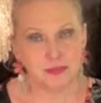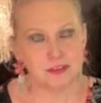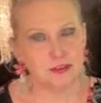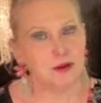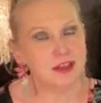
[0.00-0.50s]

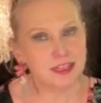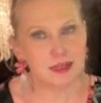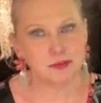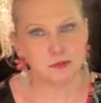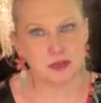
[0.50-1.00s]
So I think that
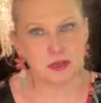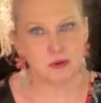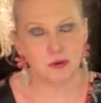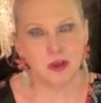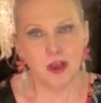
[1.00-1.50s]
was pretty
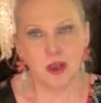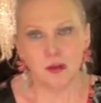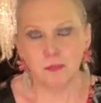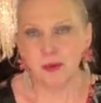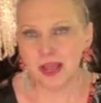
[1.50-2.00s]
cool.
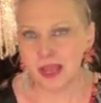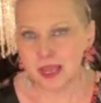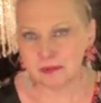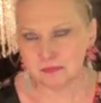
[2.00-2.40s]
But